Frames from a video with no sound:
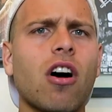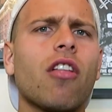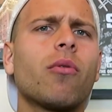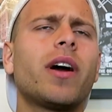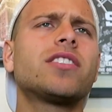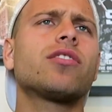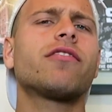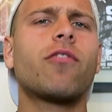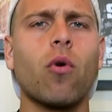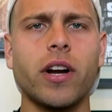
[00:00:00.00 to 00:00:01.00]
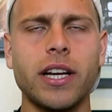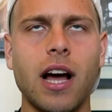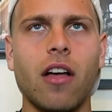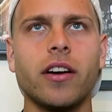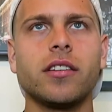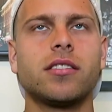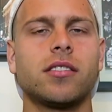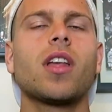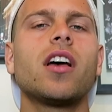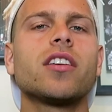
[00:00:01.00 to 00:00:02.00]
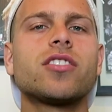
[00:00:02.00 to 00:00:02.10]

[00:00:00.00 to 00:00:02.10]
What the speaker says: all the way to $40.